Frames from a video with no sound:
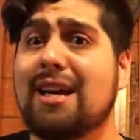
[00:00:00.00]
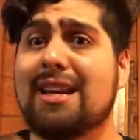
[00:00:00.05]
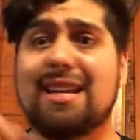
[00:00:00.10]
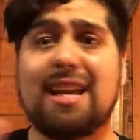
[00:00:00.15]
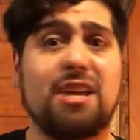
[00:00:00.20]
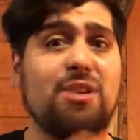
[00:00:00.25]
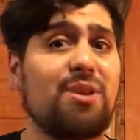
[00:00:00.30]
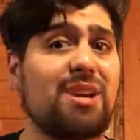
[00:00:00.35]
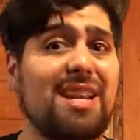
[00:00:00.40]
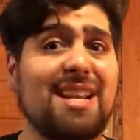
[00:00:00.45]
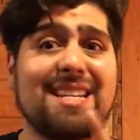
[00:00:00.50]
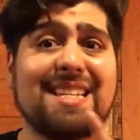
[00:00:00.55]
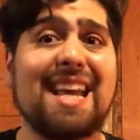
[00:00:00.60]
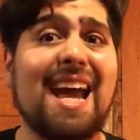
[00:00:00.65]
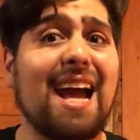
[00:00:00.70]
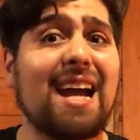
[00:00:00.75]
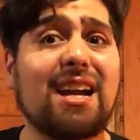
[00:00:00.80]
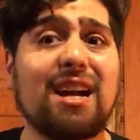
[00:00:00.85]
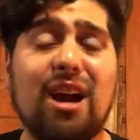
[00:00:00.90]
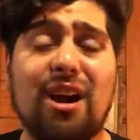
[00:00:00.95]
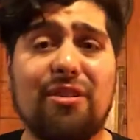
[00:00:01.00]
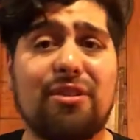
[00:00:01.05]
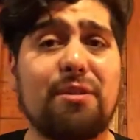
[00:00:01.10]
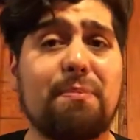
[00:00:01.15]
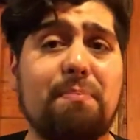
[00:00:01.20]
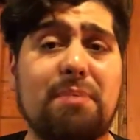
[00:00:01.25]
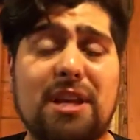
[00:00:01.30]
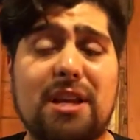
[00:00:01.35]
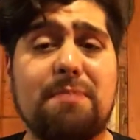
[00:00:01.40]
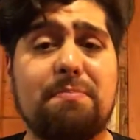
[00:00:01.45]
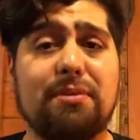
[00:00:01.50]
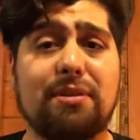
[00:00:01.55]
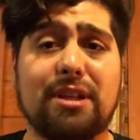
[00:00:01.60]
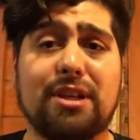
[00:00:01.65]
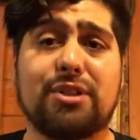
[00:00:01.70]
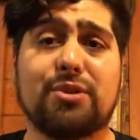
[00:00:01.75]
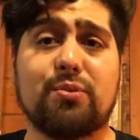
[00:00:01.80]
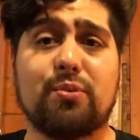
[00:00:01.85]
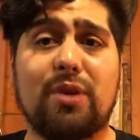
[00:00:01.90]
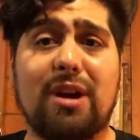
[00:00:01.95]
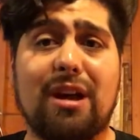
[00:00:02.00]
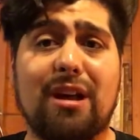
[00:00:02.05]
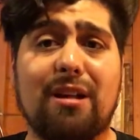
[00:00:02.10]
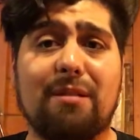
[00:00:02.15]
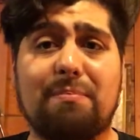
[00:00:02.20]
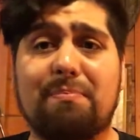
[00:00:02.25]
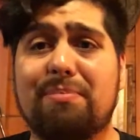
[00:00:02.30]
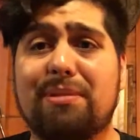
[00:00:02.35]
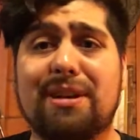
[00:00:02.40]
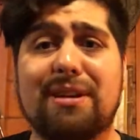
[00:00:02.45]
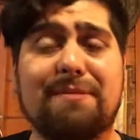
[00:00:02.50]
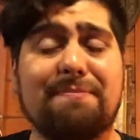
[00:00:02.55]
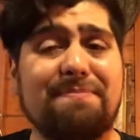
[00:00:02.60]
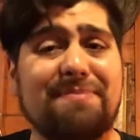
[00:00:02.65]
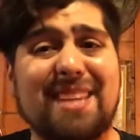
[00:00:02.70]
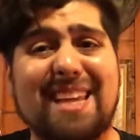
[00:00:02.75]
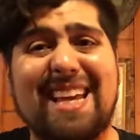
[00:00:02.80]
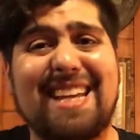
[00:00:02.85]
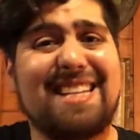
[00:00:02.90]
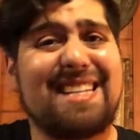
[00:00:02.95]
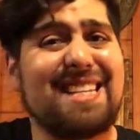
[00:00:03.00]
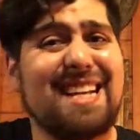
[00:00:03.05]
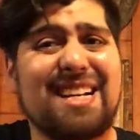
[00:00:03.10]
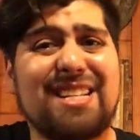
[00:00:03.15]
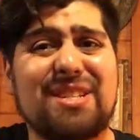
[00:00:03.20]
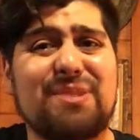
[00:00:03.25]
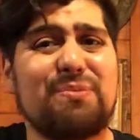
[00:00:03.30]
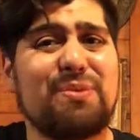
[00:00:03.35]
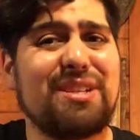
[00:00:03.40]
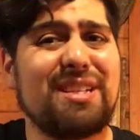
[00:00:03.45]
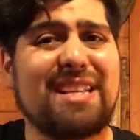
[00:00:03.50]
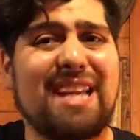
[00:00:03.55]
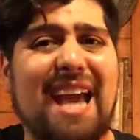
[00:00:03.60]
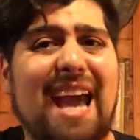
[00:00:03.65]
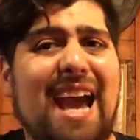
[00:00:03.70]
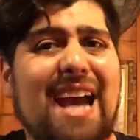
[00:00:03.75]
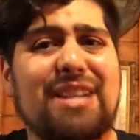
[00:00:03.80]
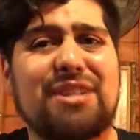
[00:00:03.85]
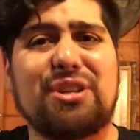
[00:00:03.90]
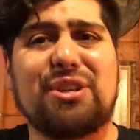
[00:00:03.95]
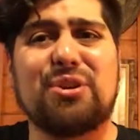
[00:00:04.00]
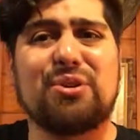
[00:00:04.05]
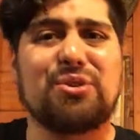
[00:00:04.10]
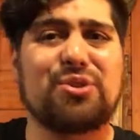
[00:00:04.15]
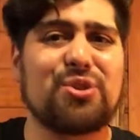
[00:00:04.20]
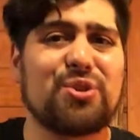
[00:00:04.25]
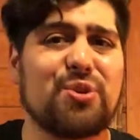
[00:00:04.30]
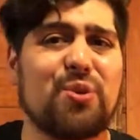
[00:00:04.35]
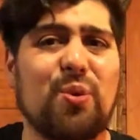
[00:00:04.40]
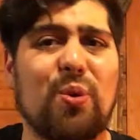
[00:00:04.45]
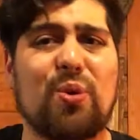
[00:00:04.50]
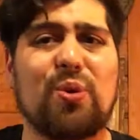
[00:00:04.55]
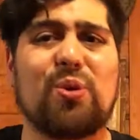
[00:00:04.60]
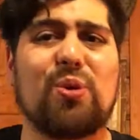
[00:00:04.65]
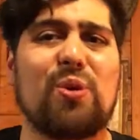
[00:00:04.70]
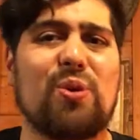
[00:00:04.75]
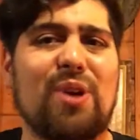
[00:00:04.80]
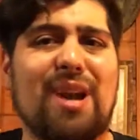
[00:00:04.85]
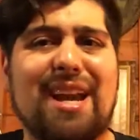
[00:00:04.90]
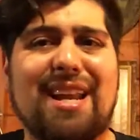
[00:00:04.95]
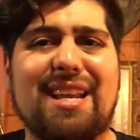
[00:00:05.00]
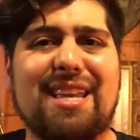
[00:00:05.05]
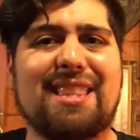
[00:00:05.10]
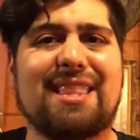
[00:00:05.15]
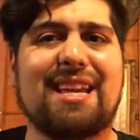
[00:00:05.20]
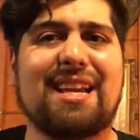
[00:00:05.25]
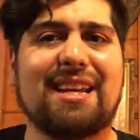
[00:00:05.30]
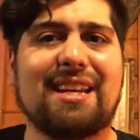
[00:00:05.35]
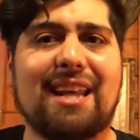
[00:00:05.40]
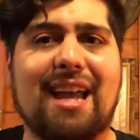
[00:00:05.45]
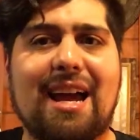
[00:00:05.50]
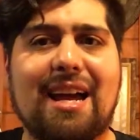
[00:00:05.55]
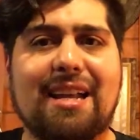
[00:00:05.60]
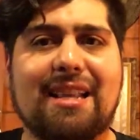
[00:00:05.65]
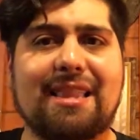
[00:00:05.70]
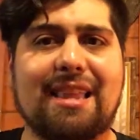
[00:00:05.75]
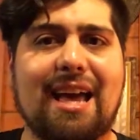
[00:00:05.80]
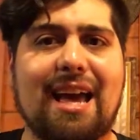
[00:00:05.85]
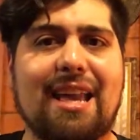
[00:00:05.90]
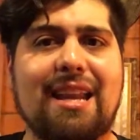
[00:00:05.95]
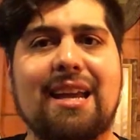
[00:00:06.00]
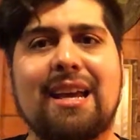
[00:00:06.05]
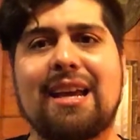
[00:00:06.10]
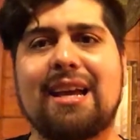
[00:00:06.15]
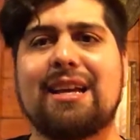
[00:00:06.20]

Now you can attack other people as well, but it doesn't really add to your score or anything like that.